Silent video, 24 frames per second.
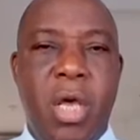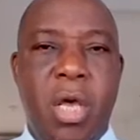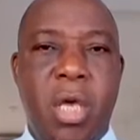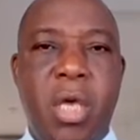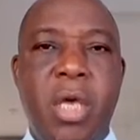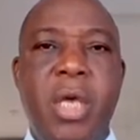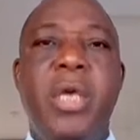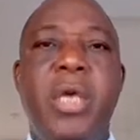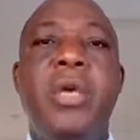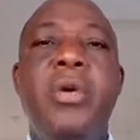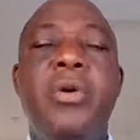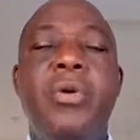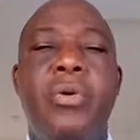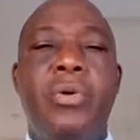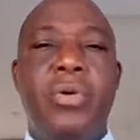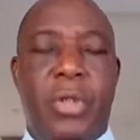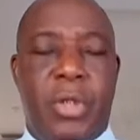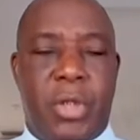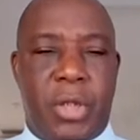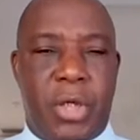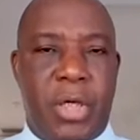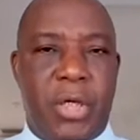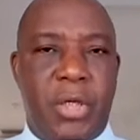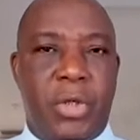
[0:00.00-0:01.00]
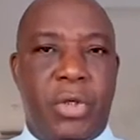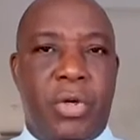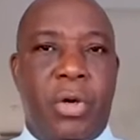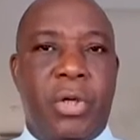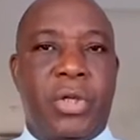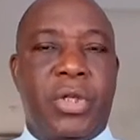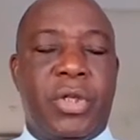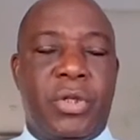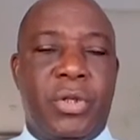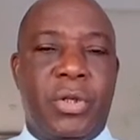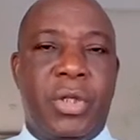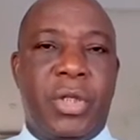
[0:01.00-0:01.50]
huge
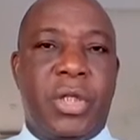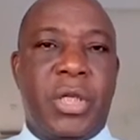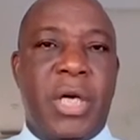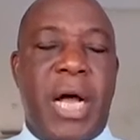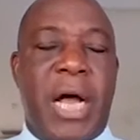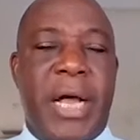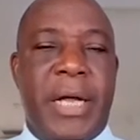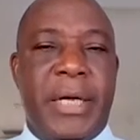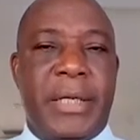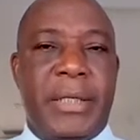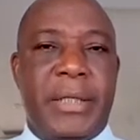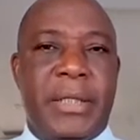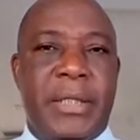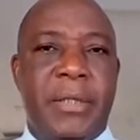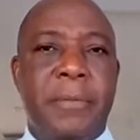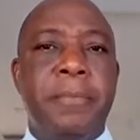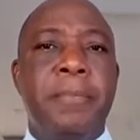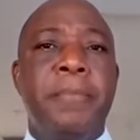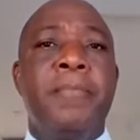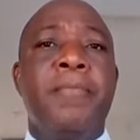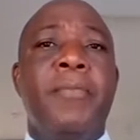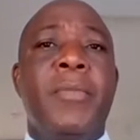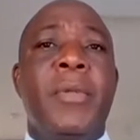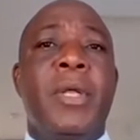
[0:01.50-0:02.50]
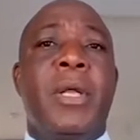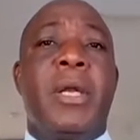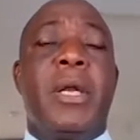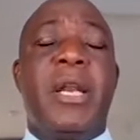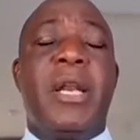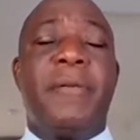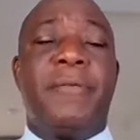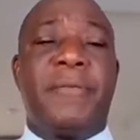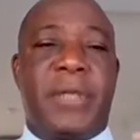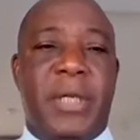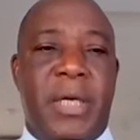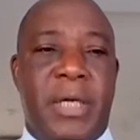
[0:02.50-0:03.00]
industry giants
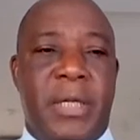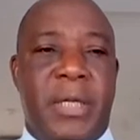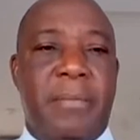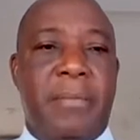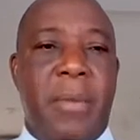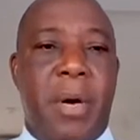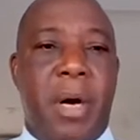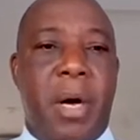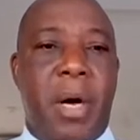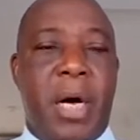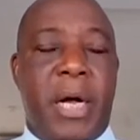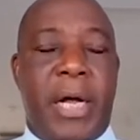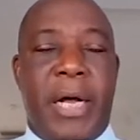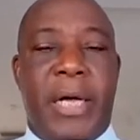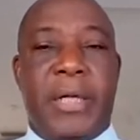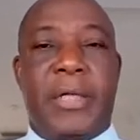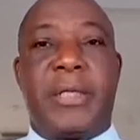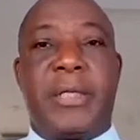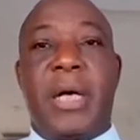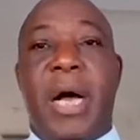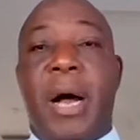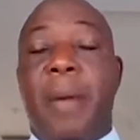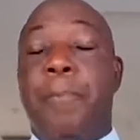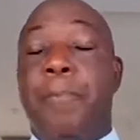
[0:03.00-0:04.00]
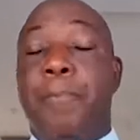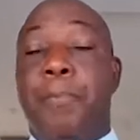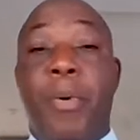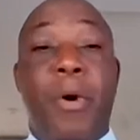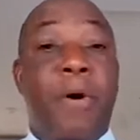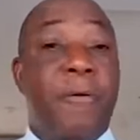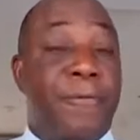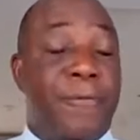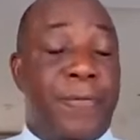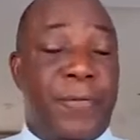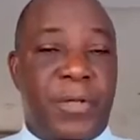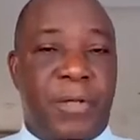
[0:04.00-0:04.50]
lifted the market
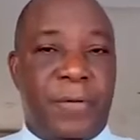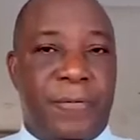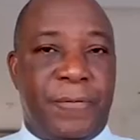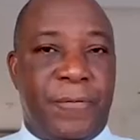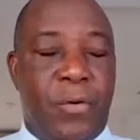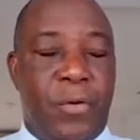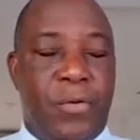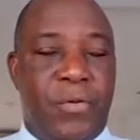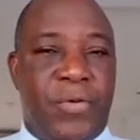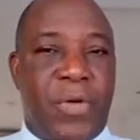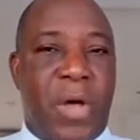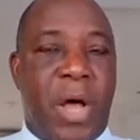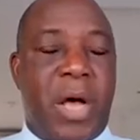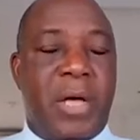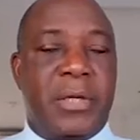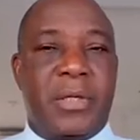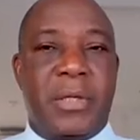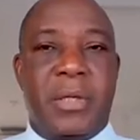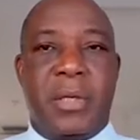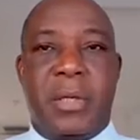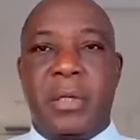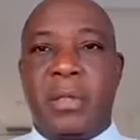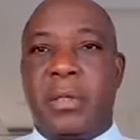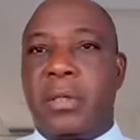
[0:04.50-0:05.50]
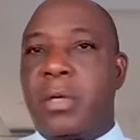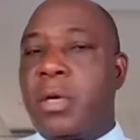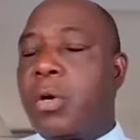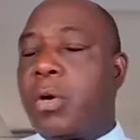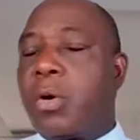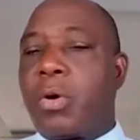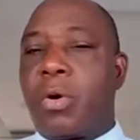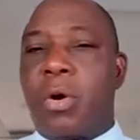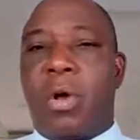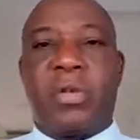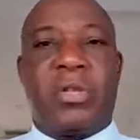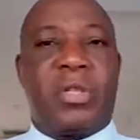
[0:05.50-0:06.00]
above 44,000,
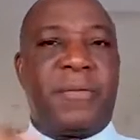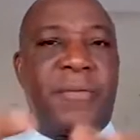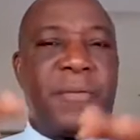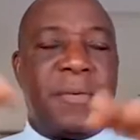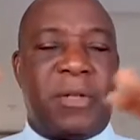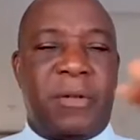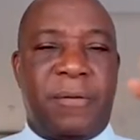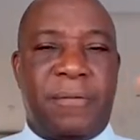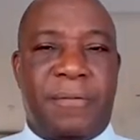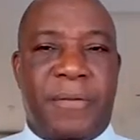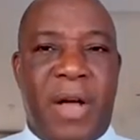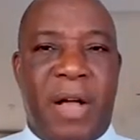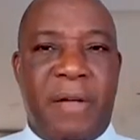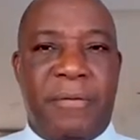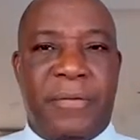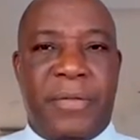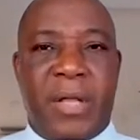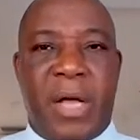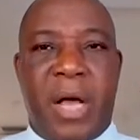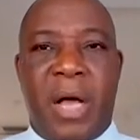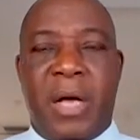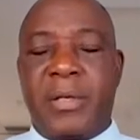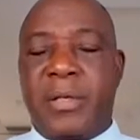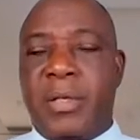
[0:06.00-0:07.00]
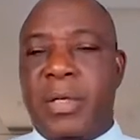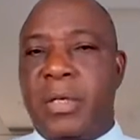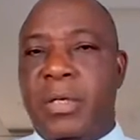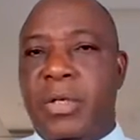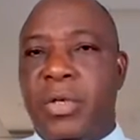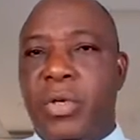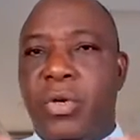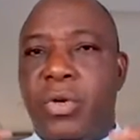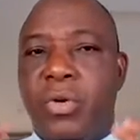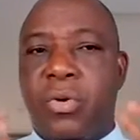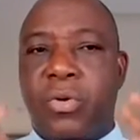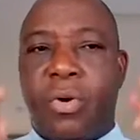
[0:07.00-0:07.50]
crossed 45,000,
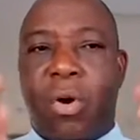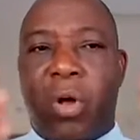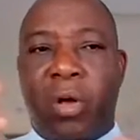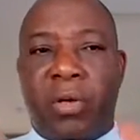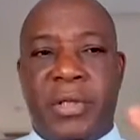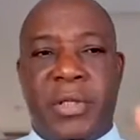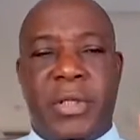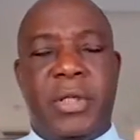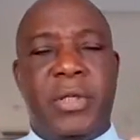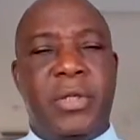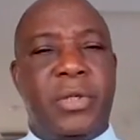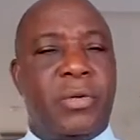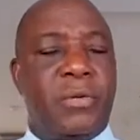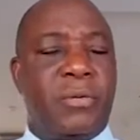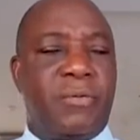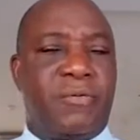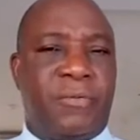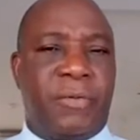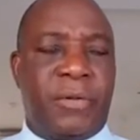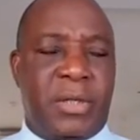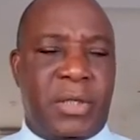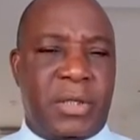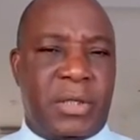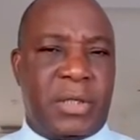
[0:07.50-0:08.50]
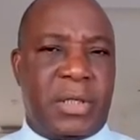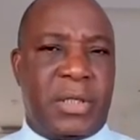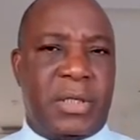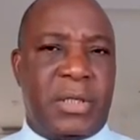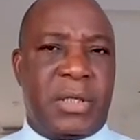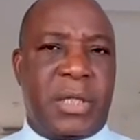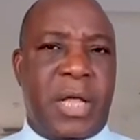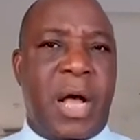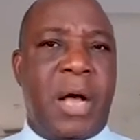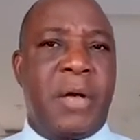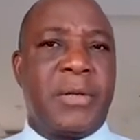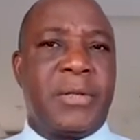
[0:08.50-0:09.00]
crossed into
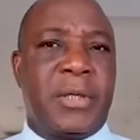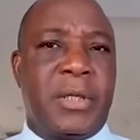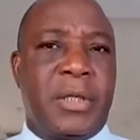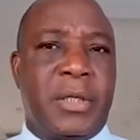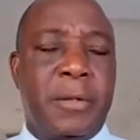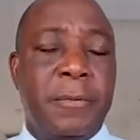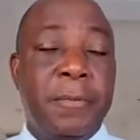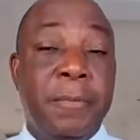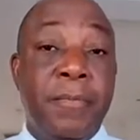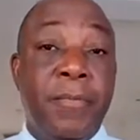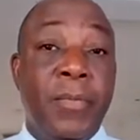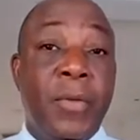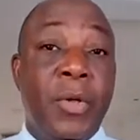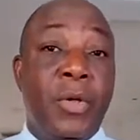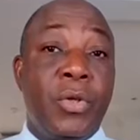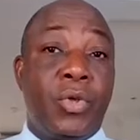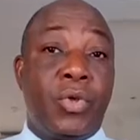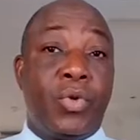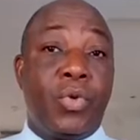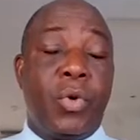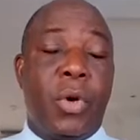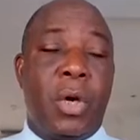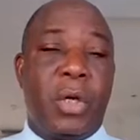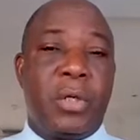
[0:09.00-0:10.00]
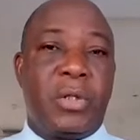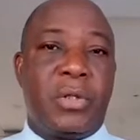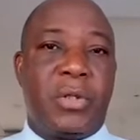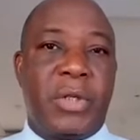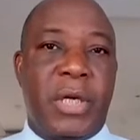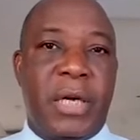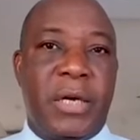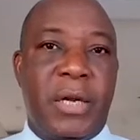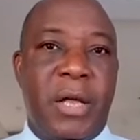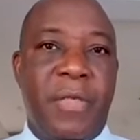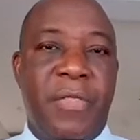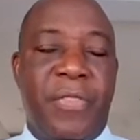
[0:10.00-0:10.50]

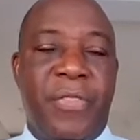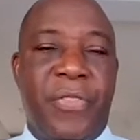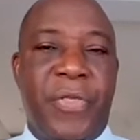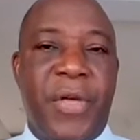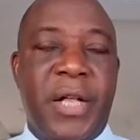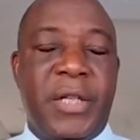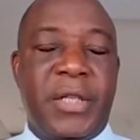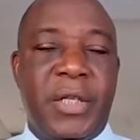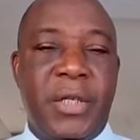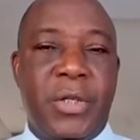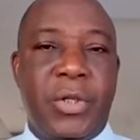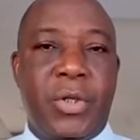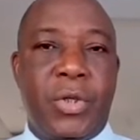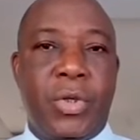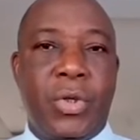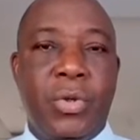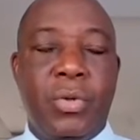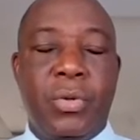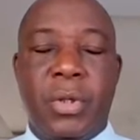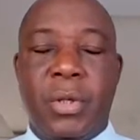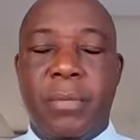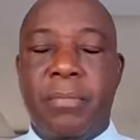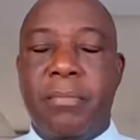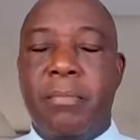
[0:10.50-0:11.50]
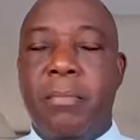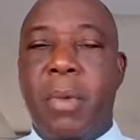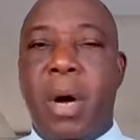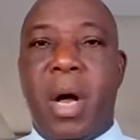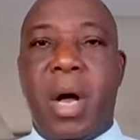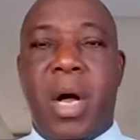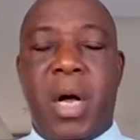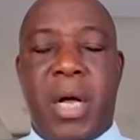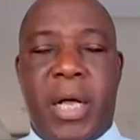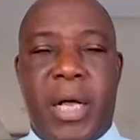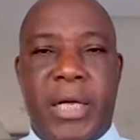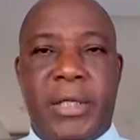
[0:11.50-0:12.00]
46,232. The
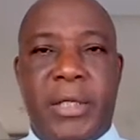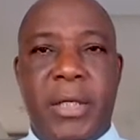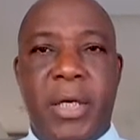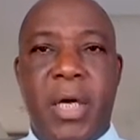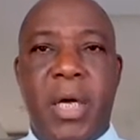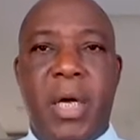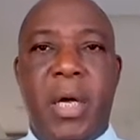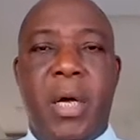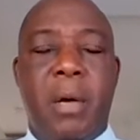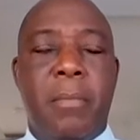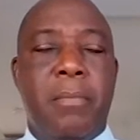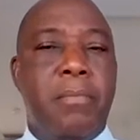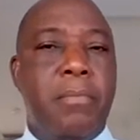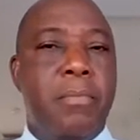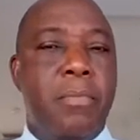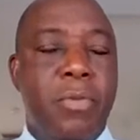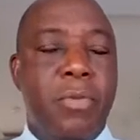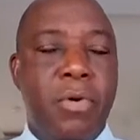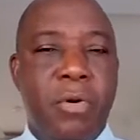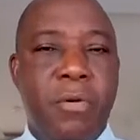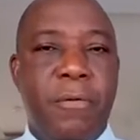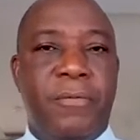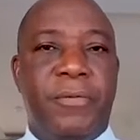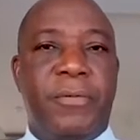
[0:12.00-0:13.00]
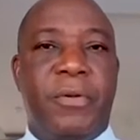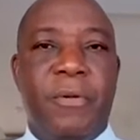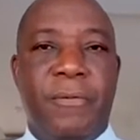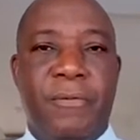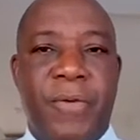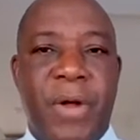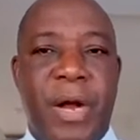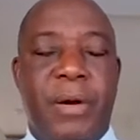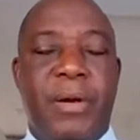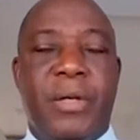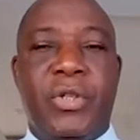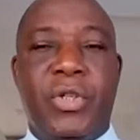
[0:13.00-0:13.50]
market moved
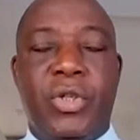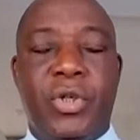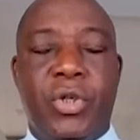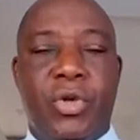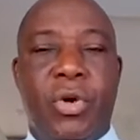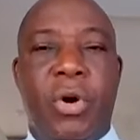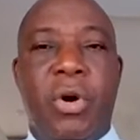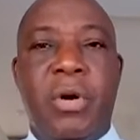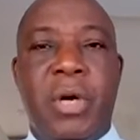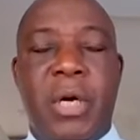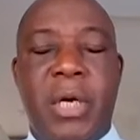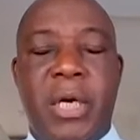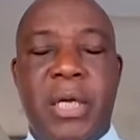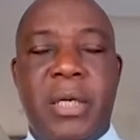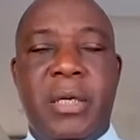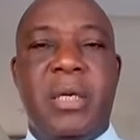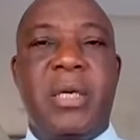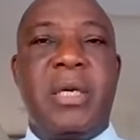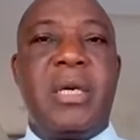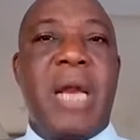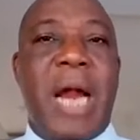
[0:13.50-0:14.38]
very strongly.